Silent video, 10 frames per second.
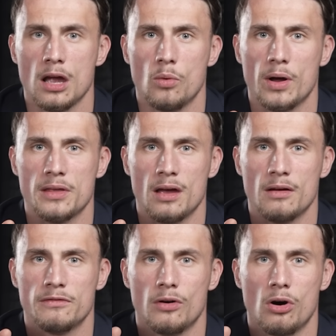whether
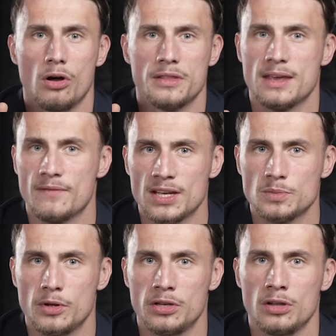for the
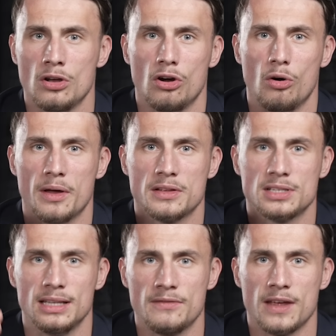investment or whether
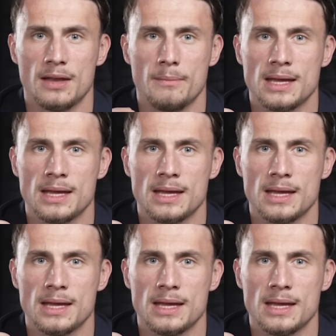to live in,